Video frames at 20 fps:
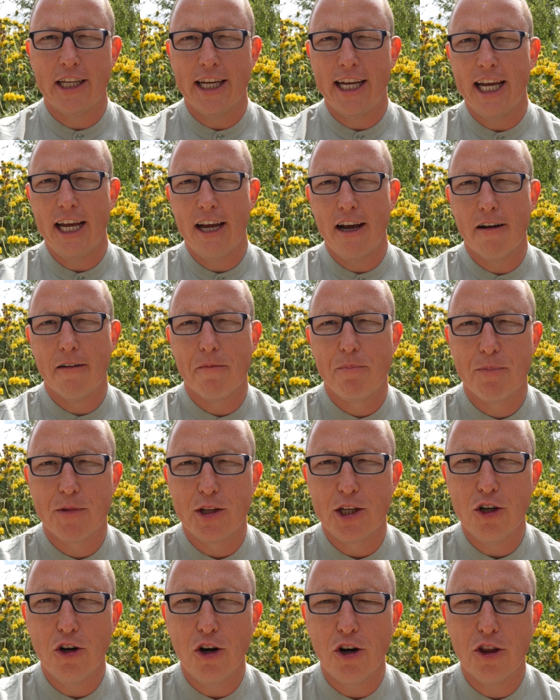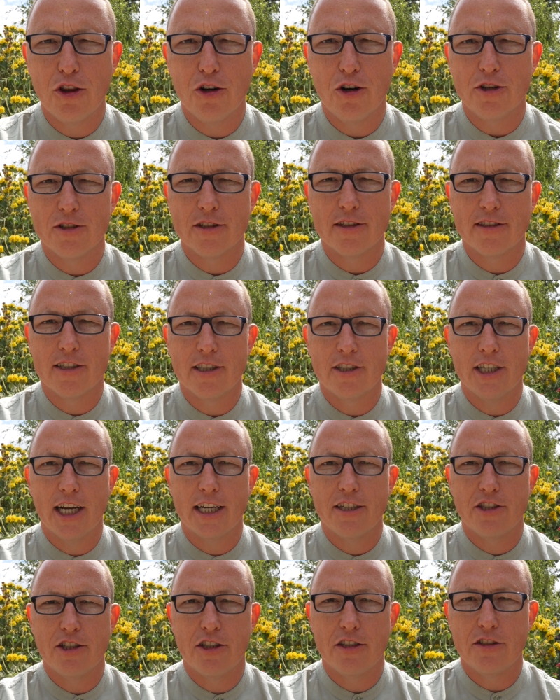to hear your thoughts and
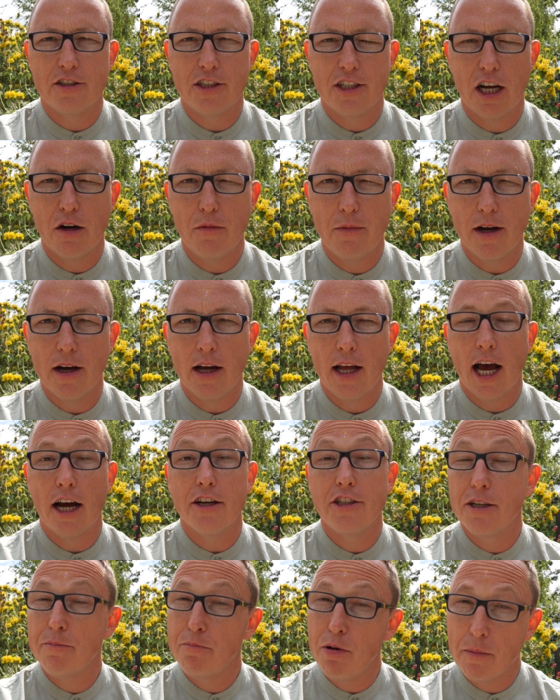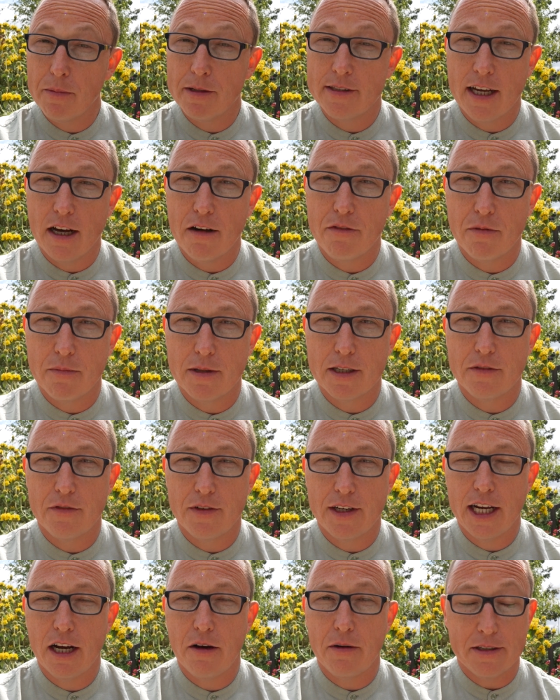suggestions. You know, as you can probably tell from this
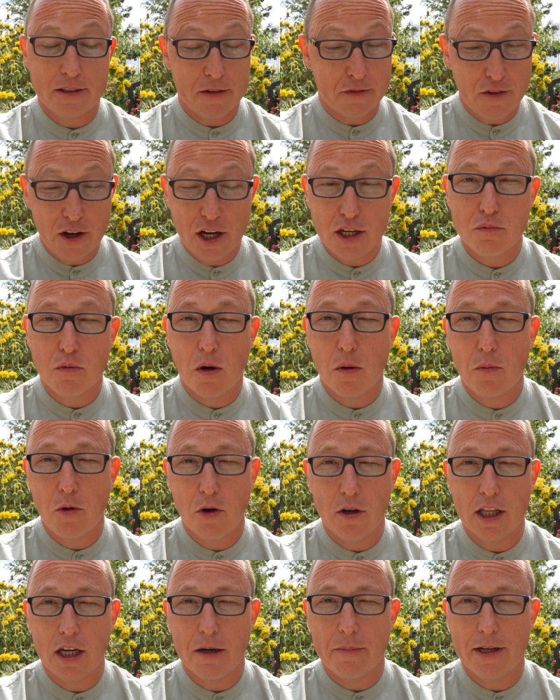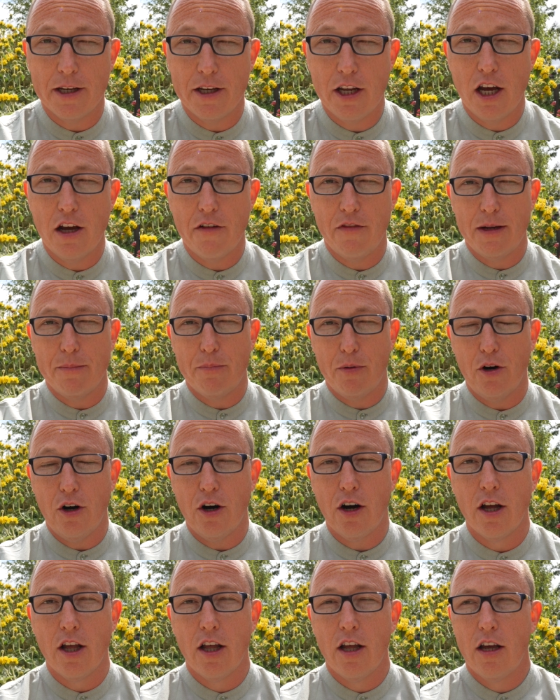video, it's the first one. We're a little bit nervy,
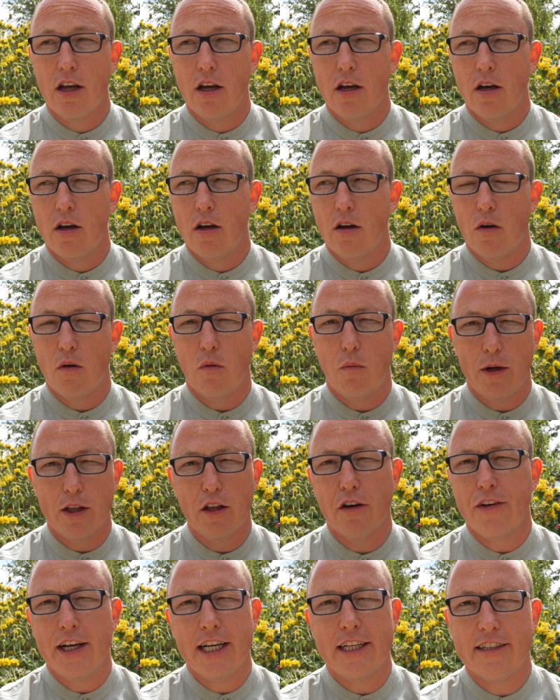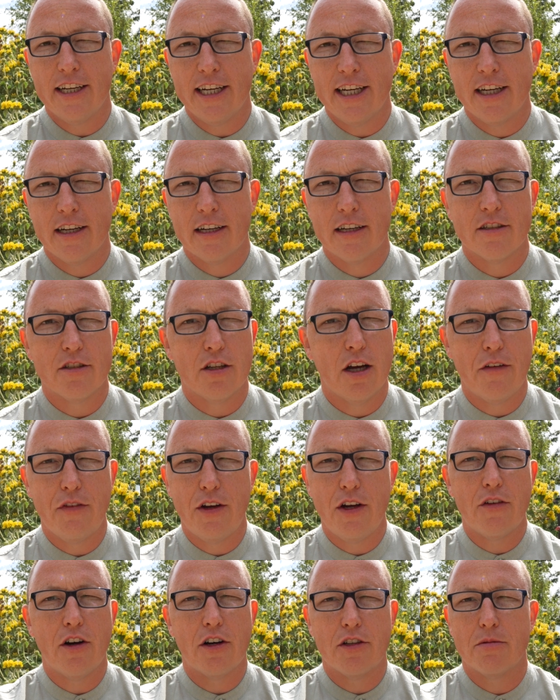but we love eating. So if
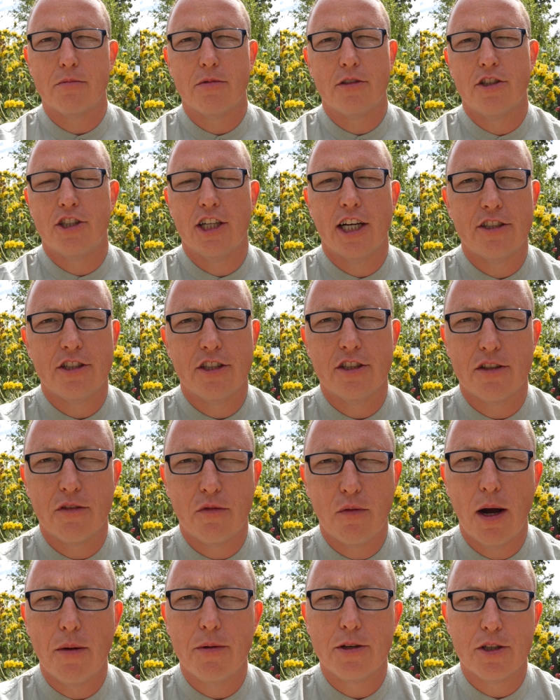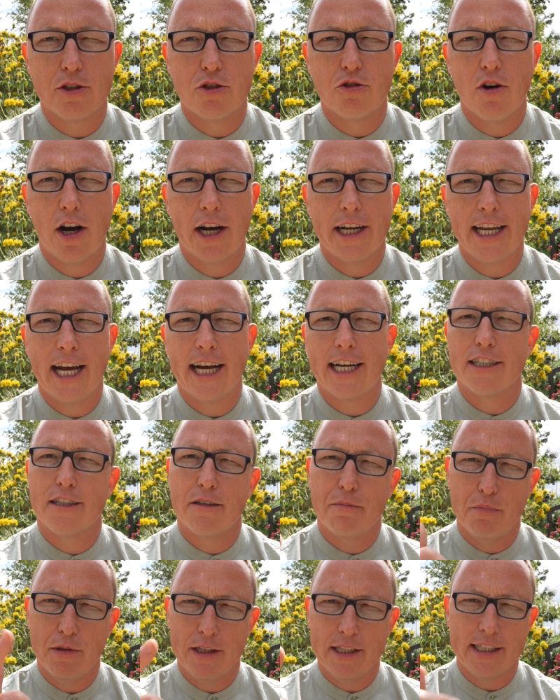you've got some suggestions of where we should try
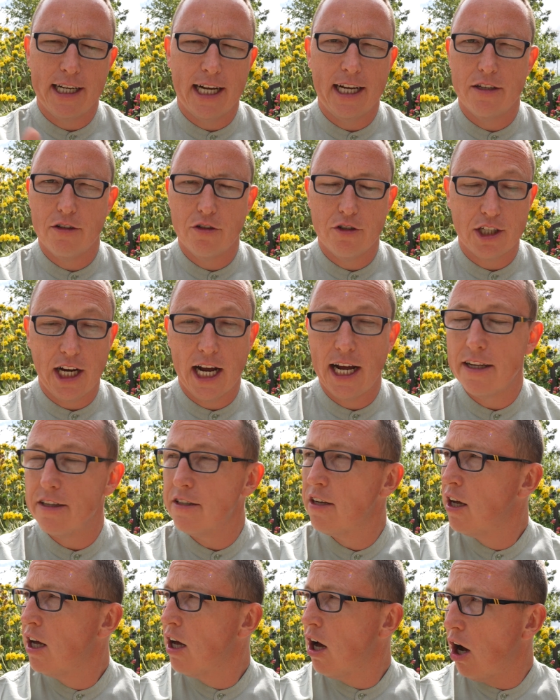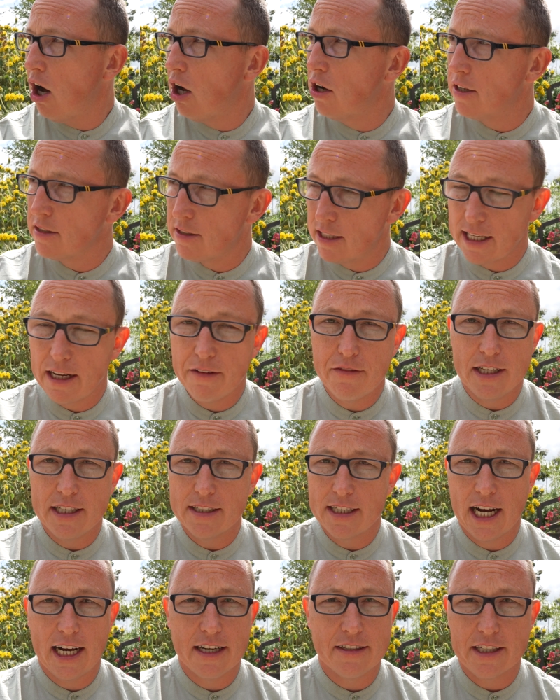next, please get in touch. And honestly, give
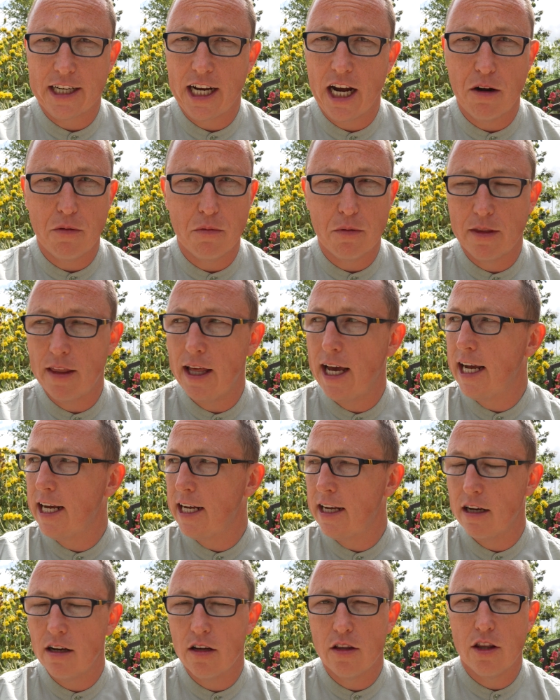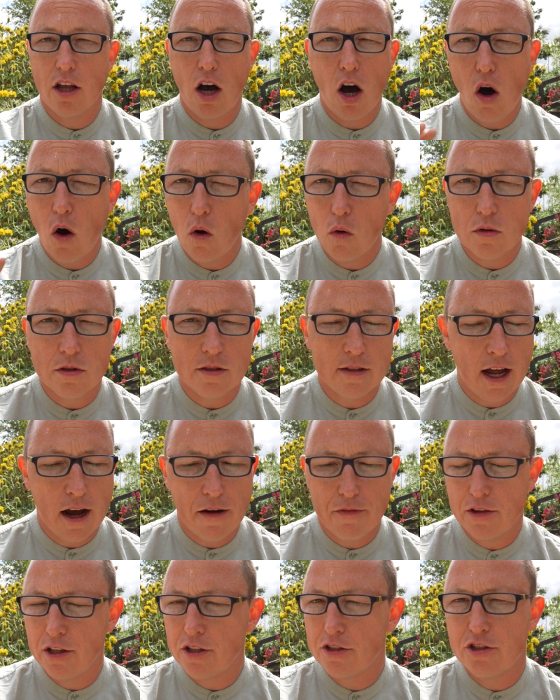these guys a go. The whole
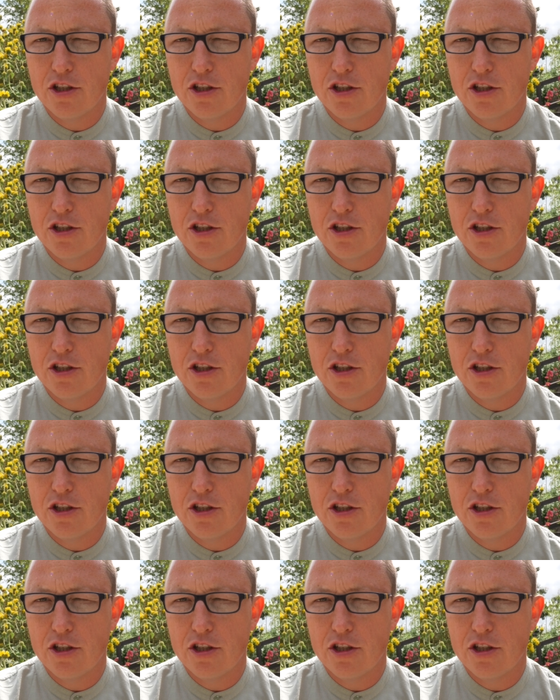staff,